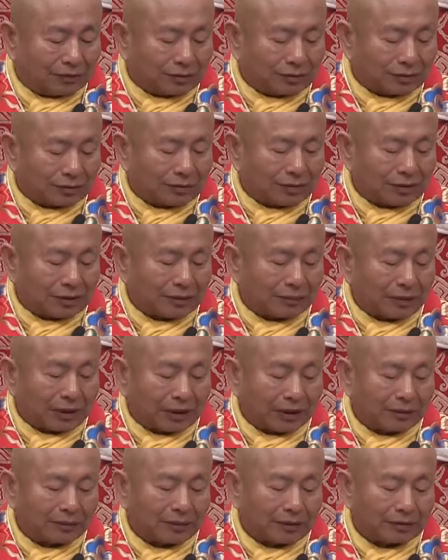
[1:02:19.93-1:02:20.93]
And as
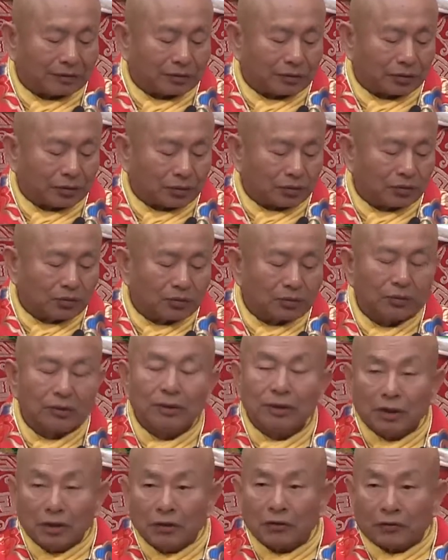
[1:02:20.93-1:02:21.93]
soon as the teacher
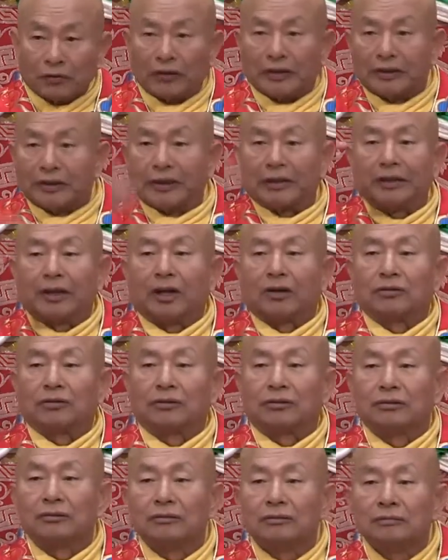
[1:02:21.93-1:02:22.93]
finished,
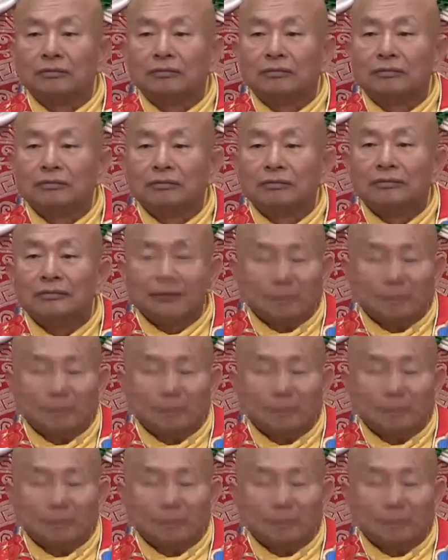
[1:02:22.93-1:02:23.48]
Xiaoming